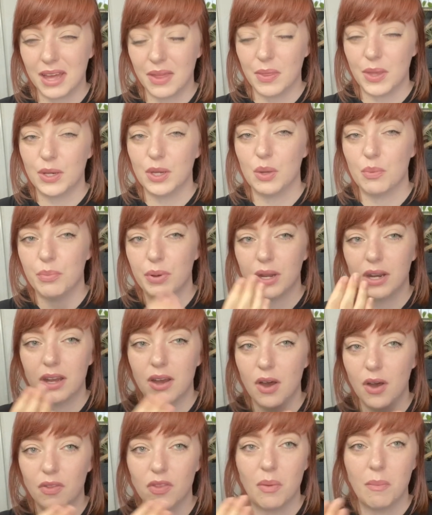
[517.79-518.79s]
and then you put it
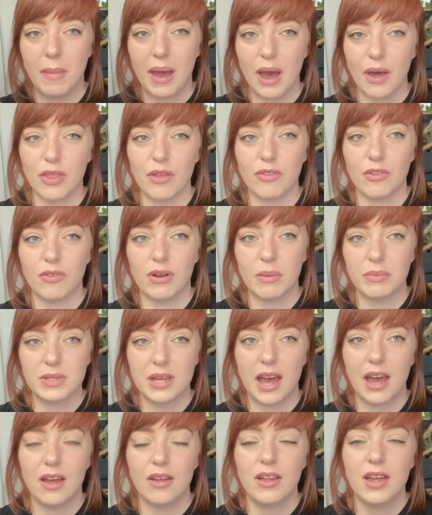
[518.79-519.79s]
on the mouth of the
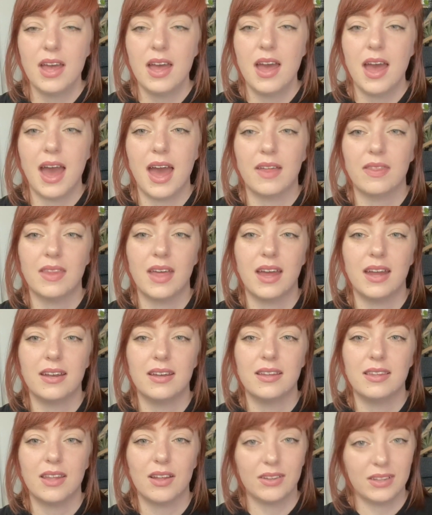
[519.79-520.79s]
reptile and
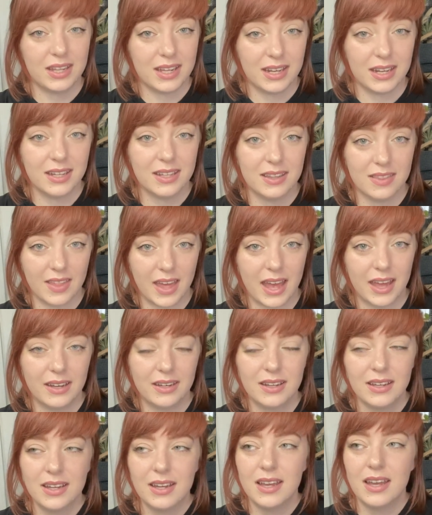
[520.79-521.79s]
then they'll eat it
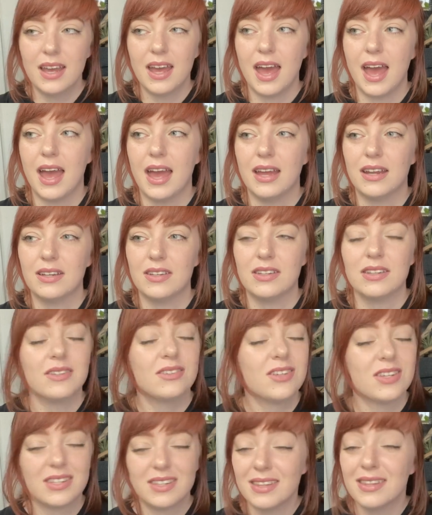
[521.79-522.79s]
then. And
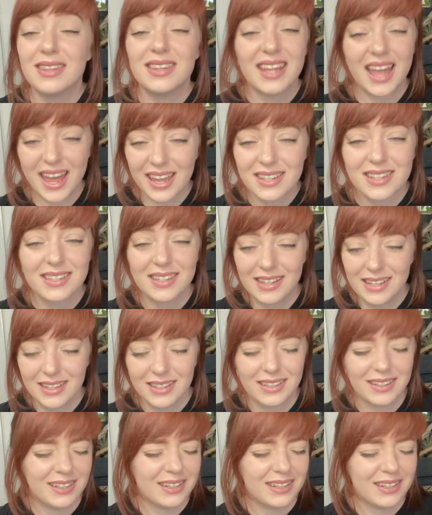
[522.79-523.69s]
just nasty,